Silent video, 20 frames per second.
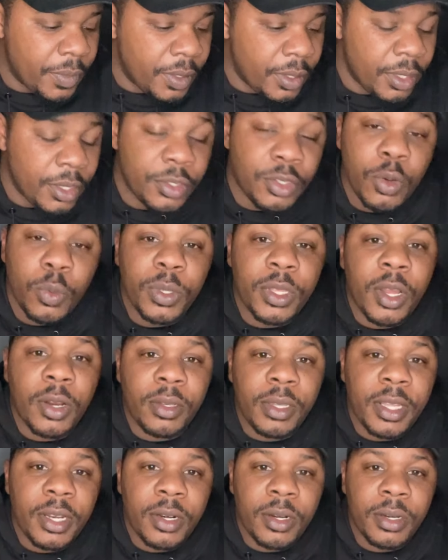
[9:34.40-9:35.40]
So with her
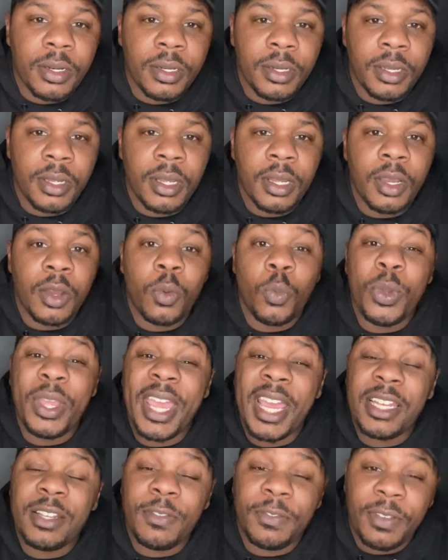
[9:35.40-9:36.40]
litter, we
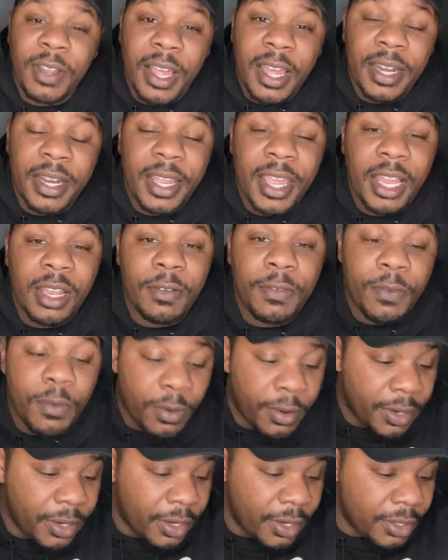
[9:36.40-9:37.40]
had to fly to
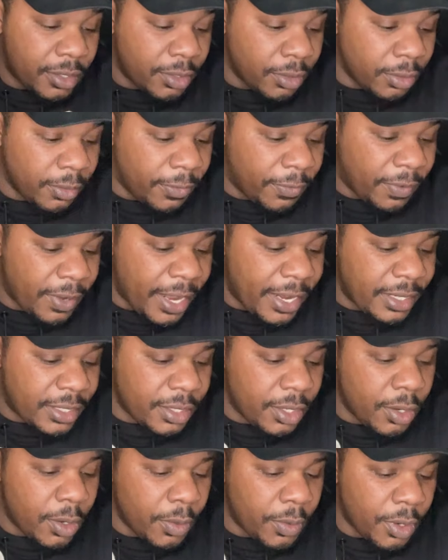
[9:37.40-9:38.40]
California. So the flight to
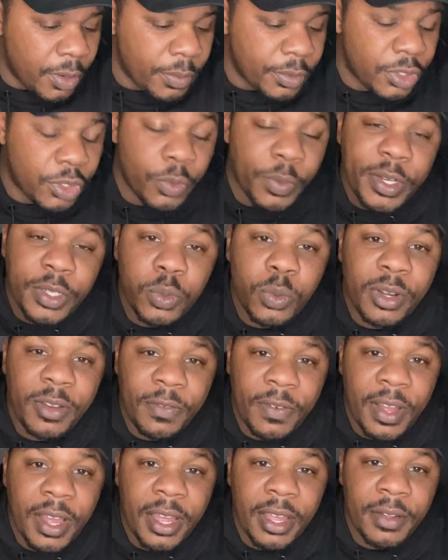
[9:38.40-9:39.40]
go there was
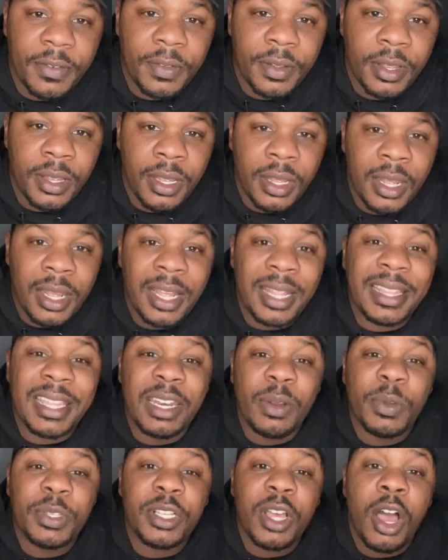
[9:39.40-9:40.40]
$325. Then it
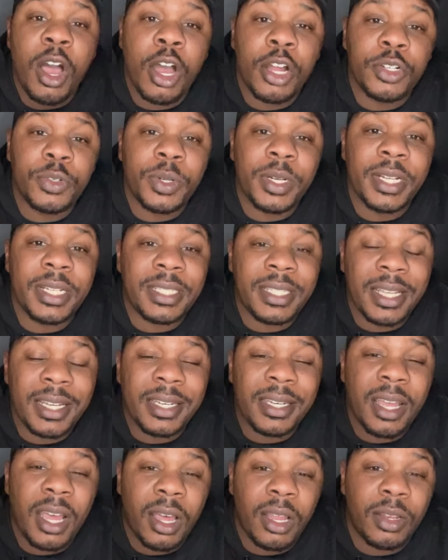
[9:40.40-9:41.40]
was
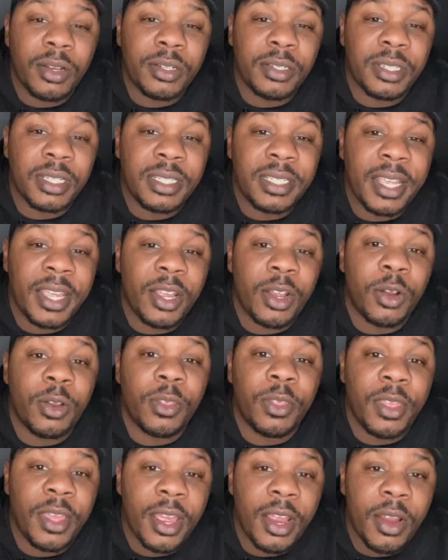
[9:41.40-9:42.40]
$110 to take her
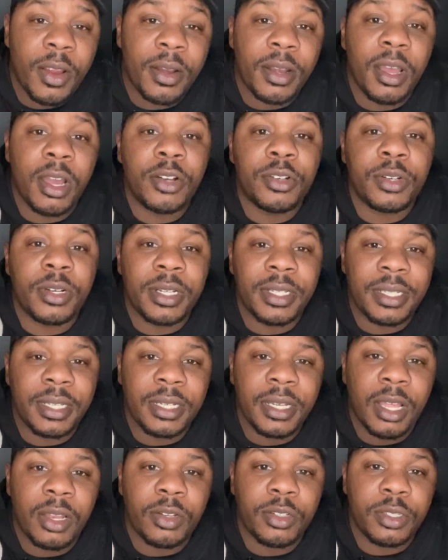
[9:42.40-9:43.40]
there and
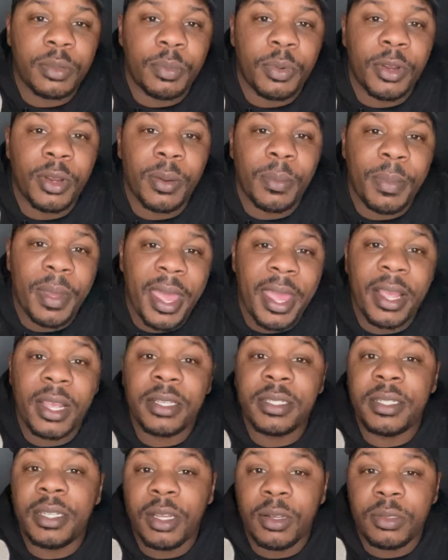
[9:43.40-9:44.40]
$110 to bring her back,
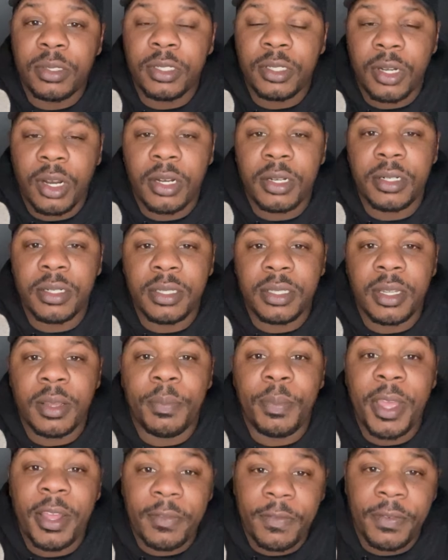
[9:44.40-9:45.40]
because Delta charges a
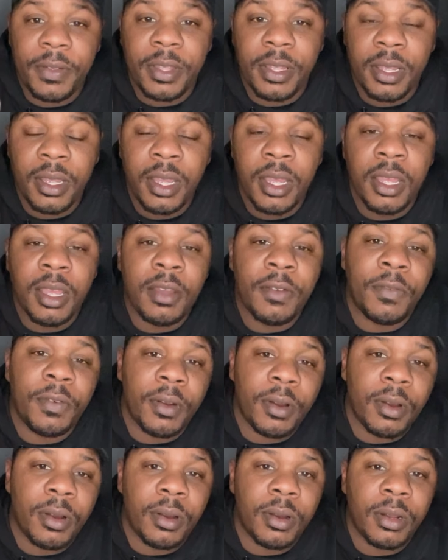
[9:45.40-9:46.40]
pet fee
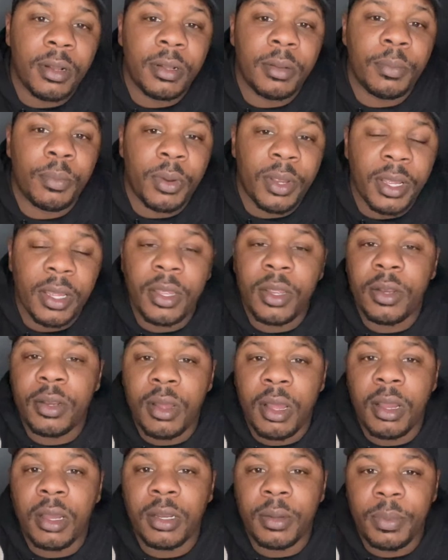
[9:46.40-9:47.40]
for bringing your
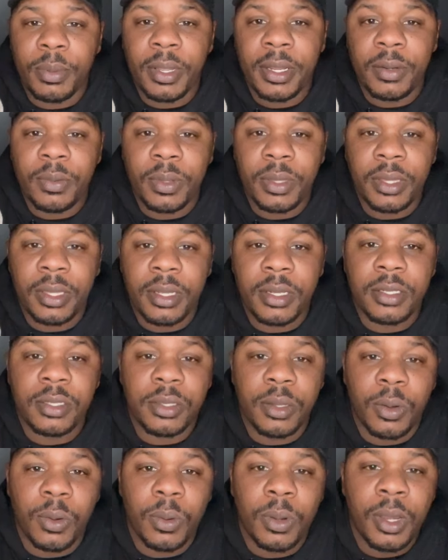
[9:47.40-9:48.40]
dog on a plane with you.
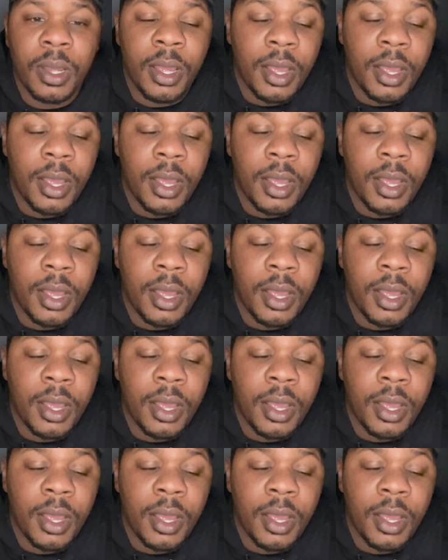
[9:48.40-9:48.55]
So